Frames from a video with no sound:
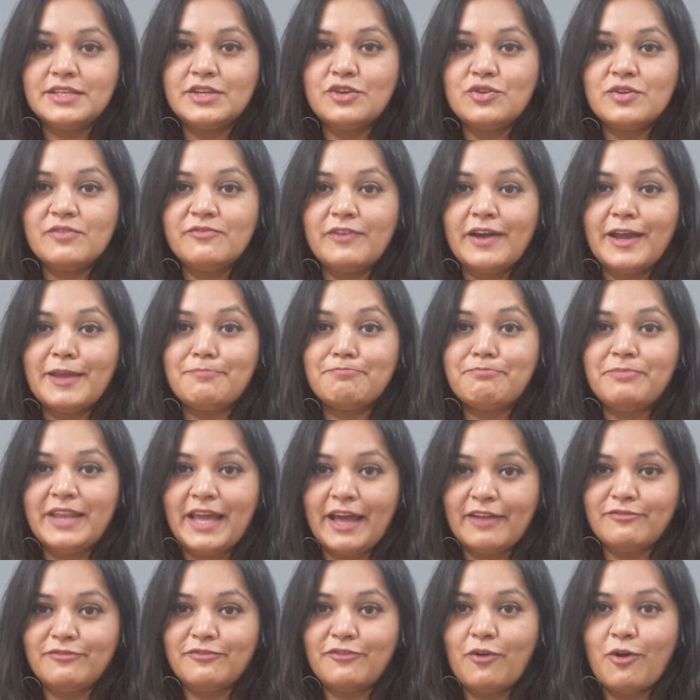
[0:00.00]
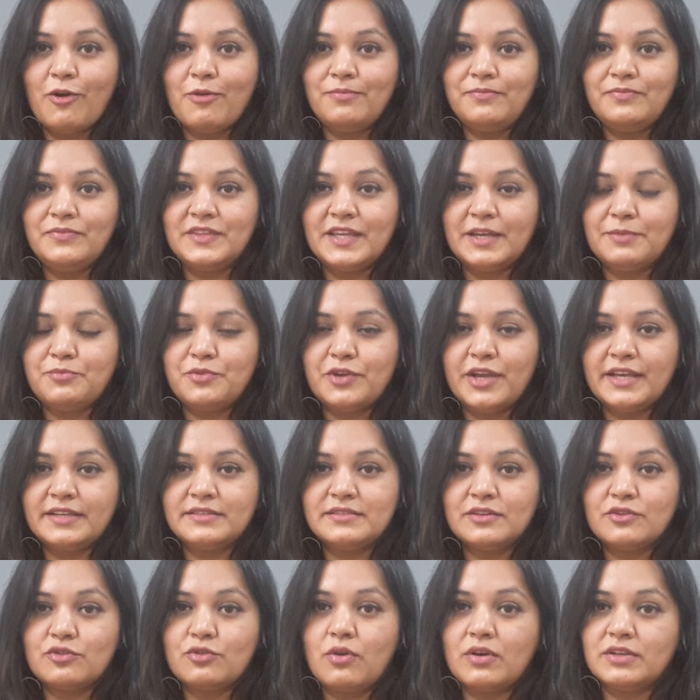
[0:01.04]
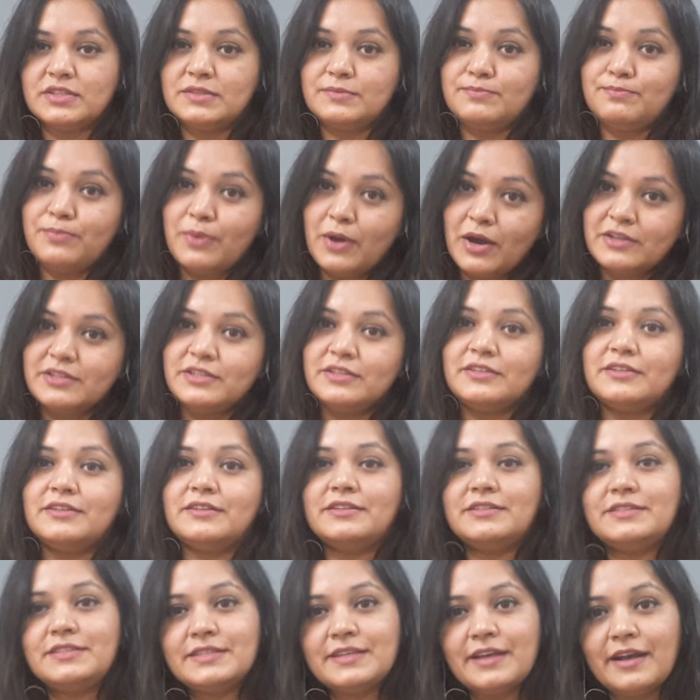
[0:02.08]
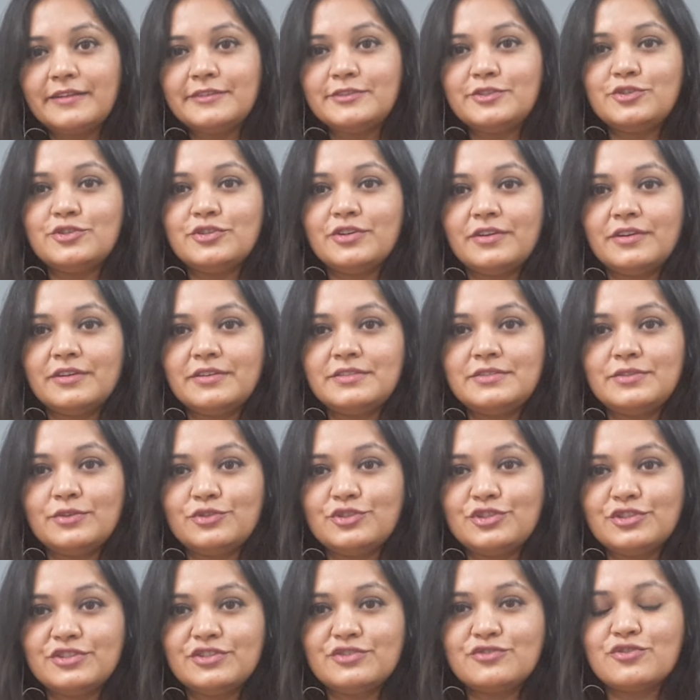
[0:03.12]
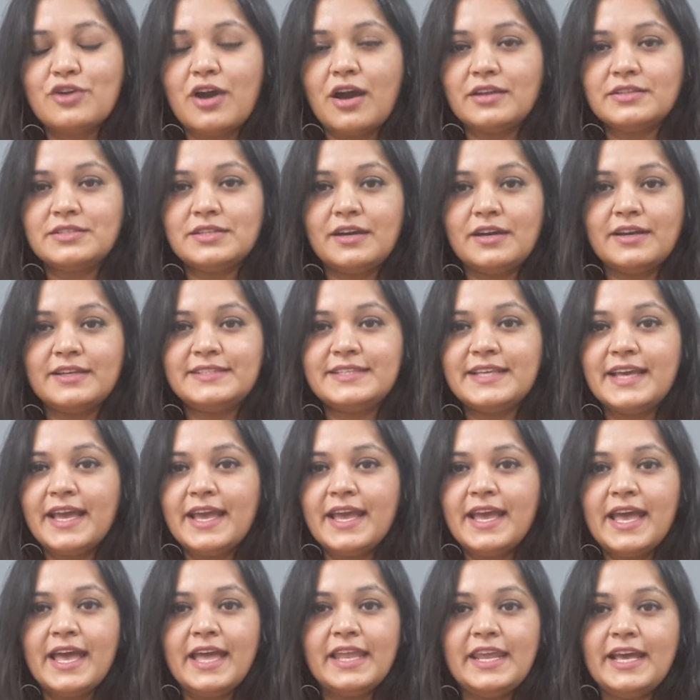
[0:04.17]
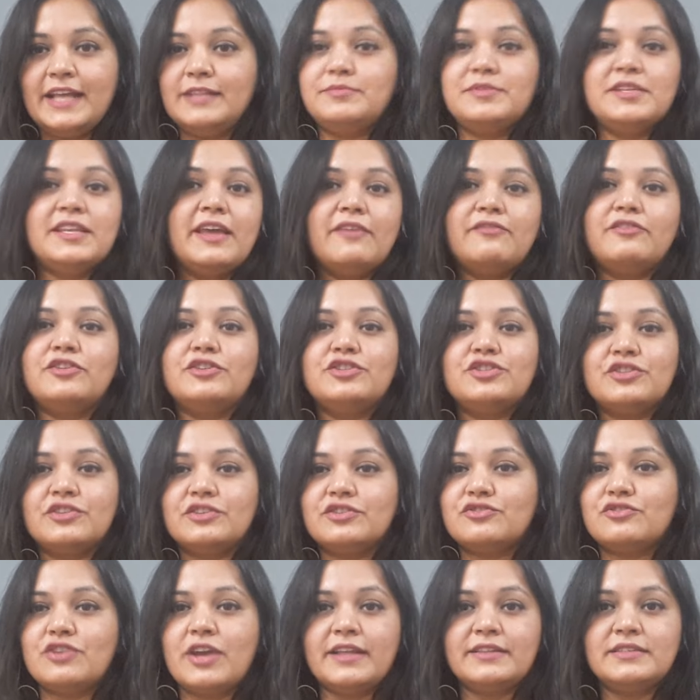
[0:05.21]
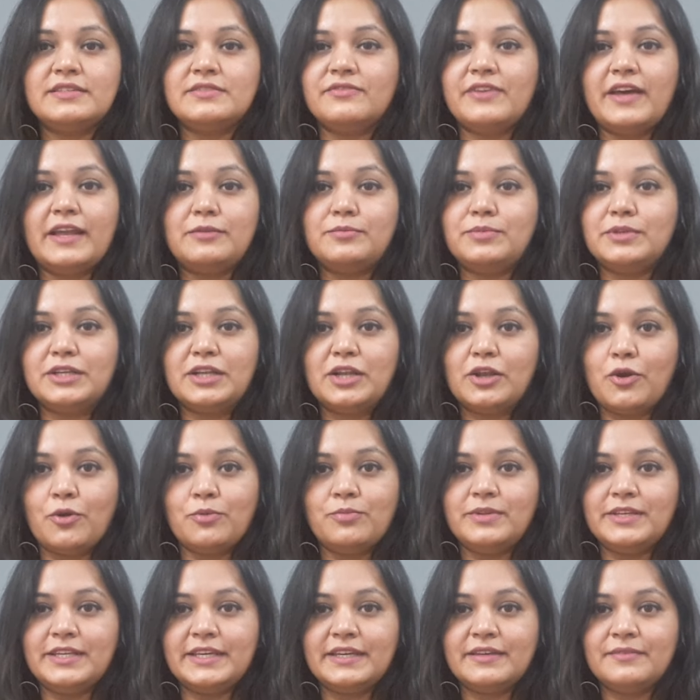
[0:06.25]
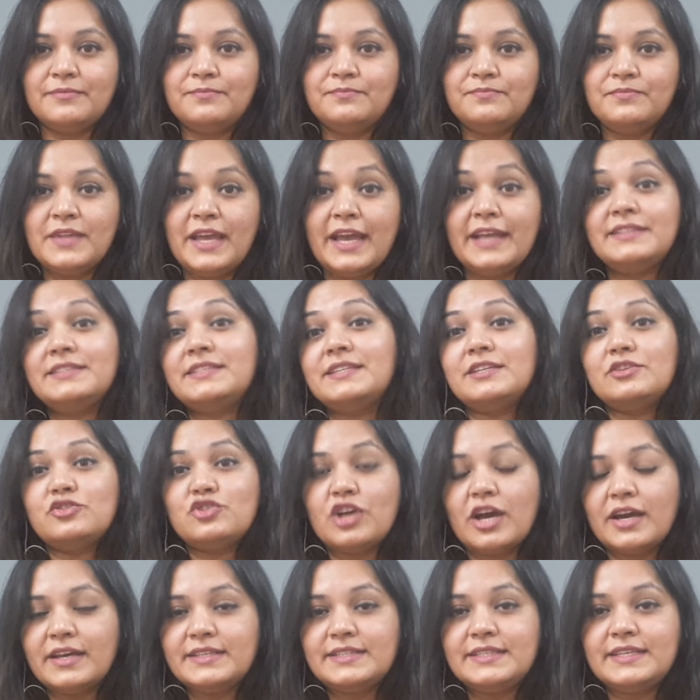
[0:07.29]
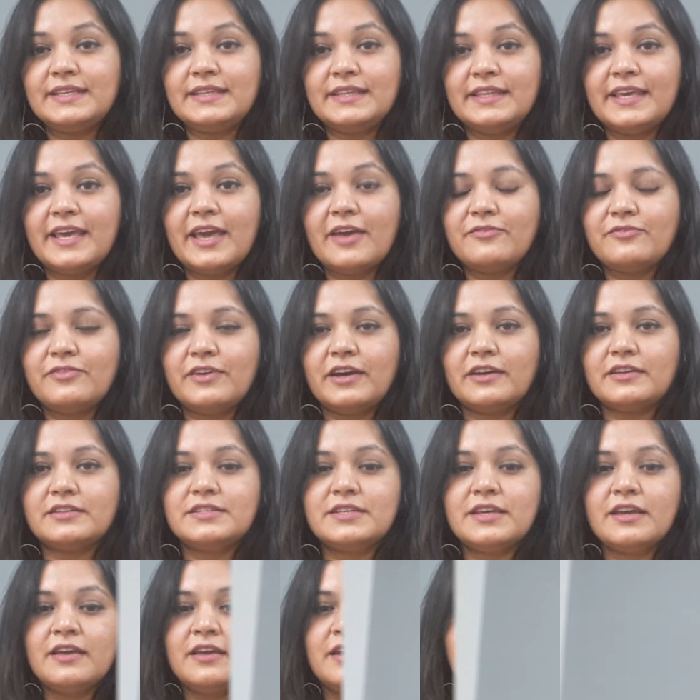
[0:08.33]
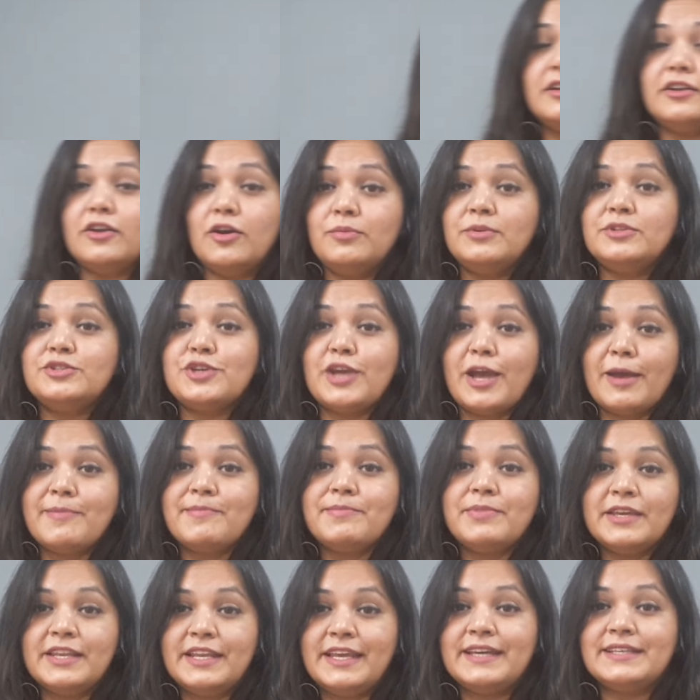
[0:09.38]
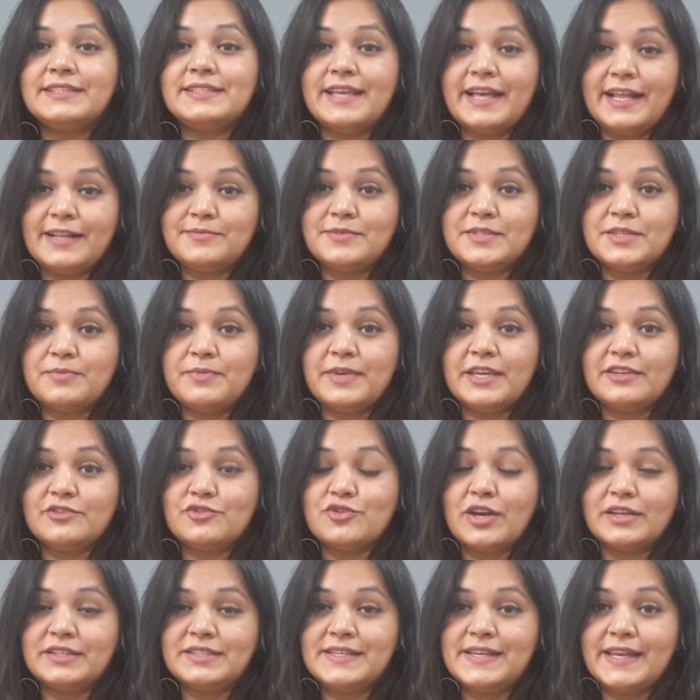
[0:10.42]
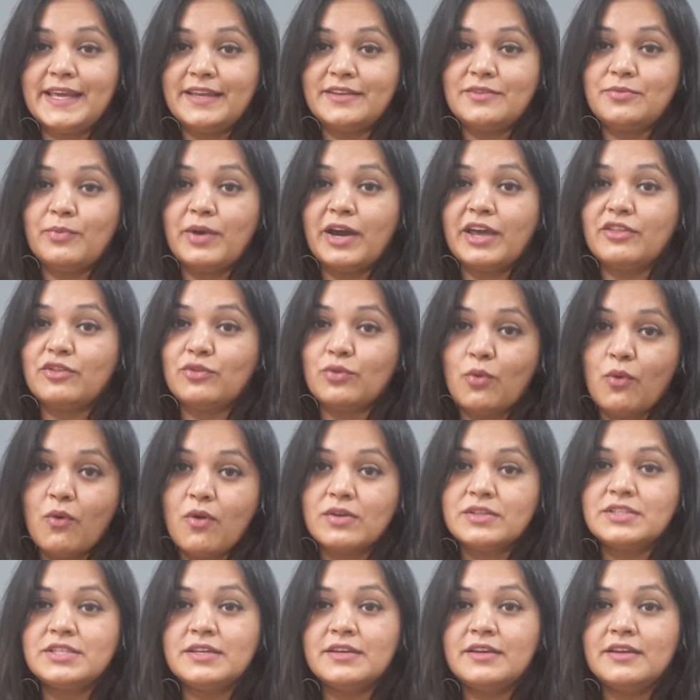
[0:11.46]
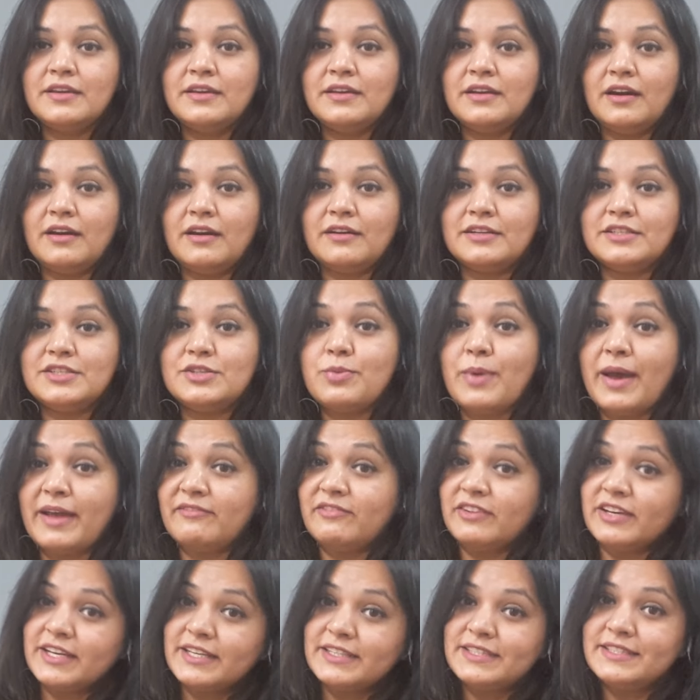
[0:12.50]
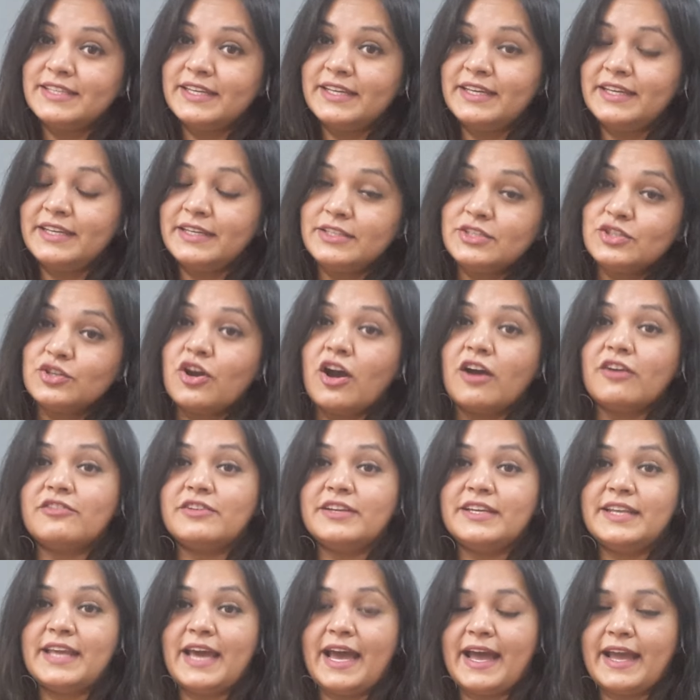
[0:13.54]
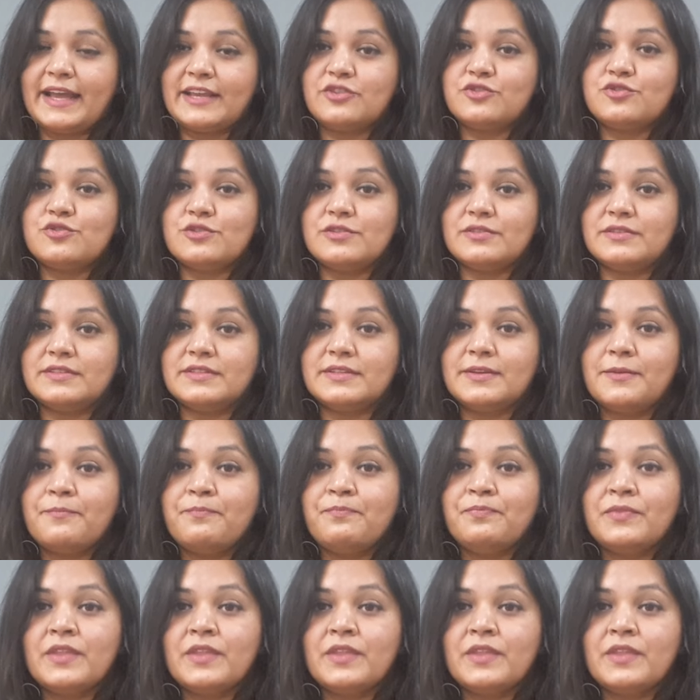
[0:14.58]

as a unifying platform that breaks across borders, cultures, social stratas, and helps leverage the strengths available globally, hence energizing the effort. Being a global champion has helped me translate my thought uh, to advocacy, to concrete actions,